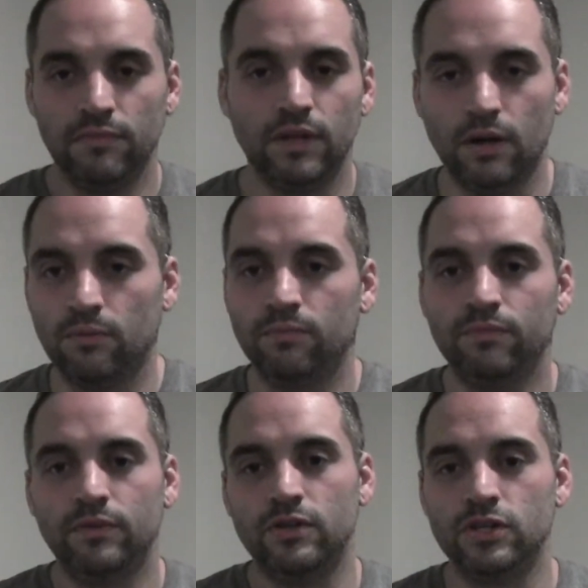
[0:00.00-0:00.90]
you know,
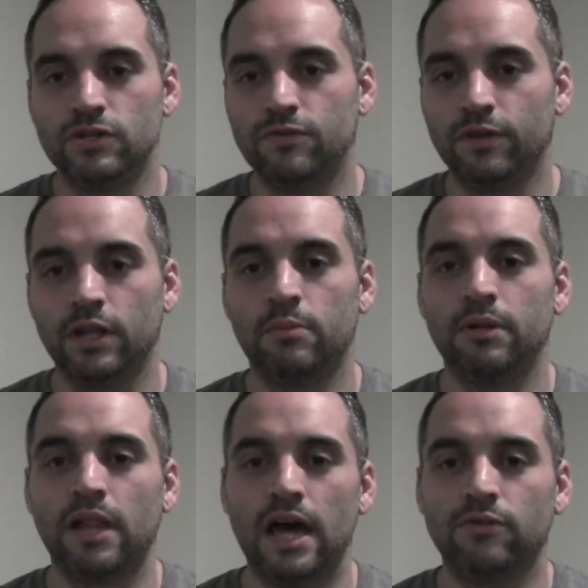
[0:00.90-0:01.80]
you're just filling up
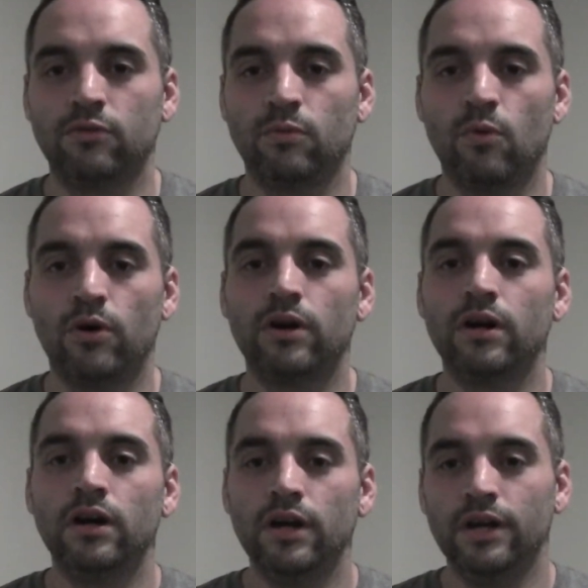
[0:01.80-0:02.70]
a glass with
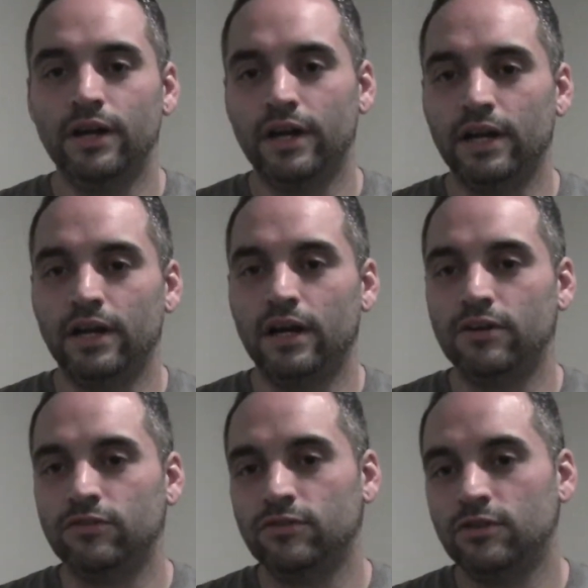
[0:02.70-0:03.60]
water, you're getting
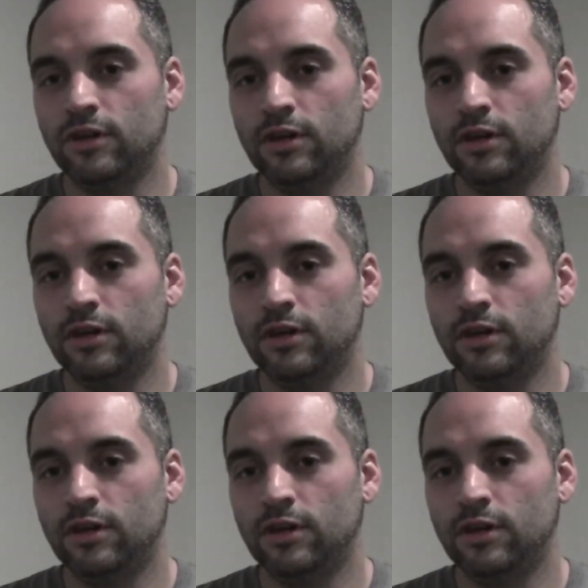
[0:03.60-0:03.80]
nice,